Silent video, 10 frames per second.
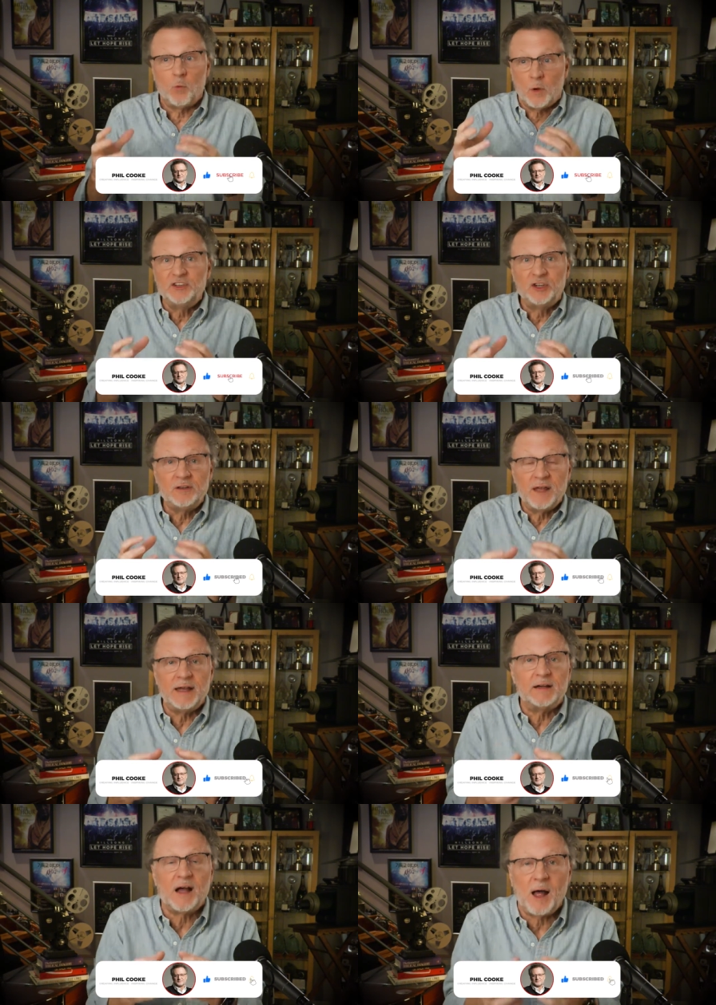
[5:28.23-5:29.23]
what could they
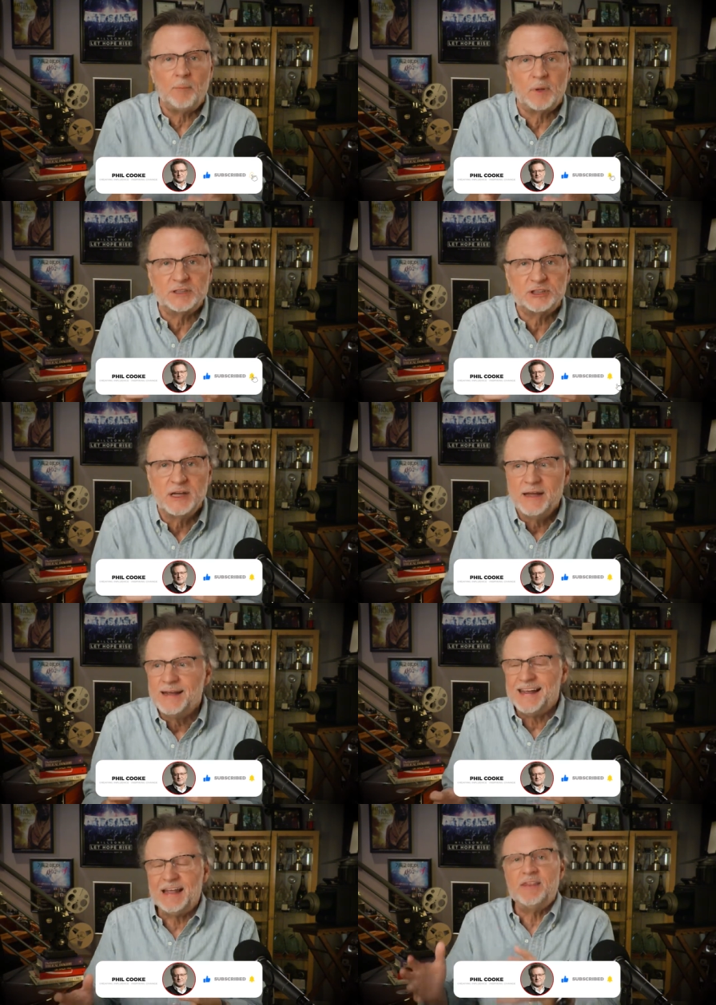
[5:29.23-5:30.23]
accomplish
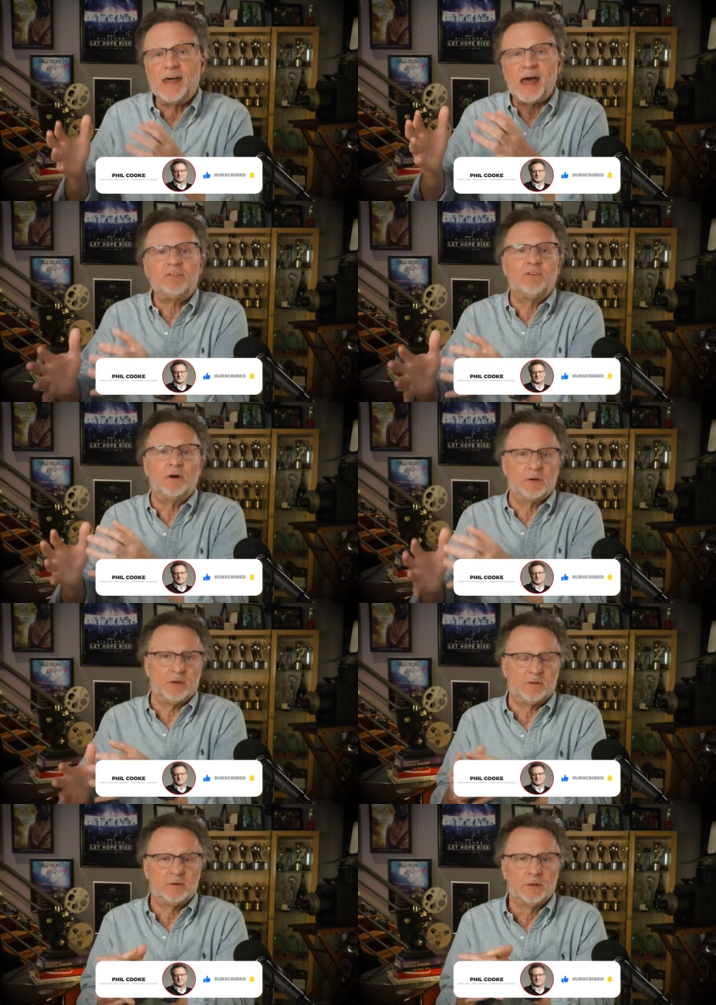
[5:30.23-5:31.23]
in that
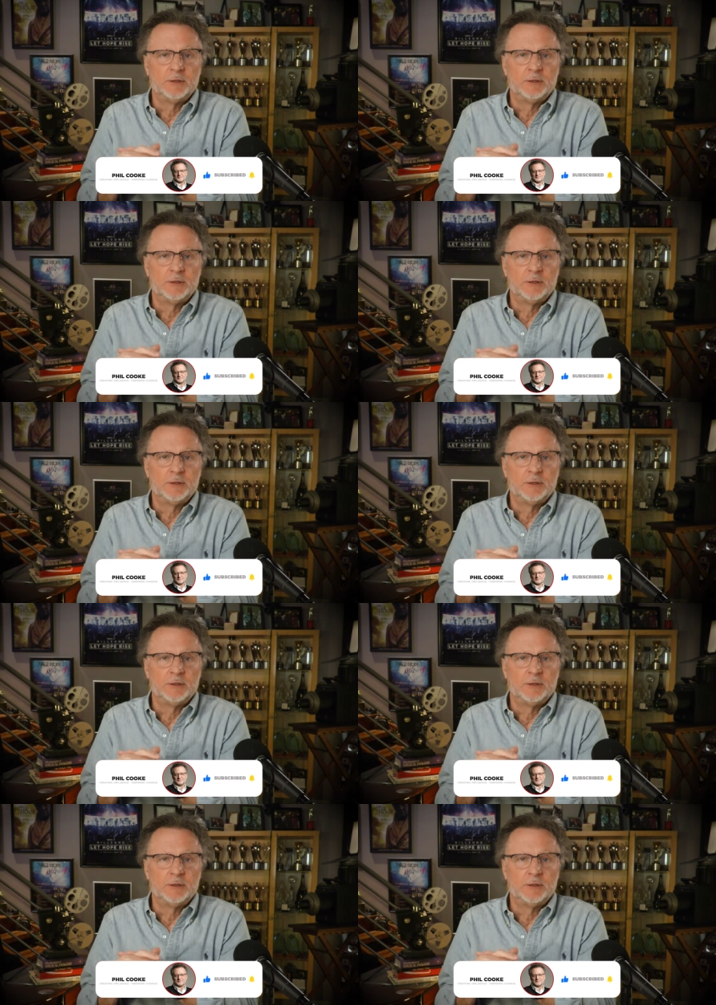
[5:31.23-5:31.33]
focus?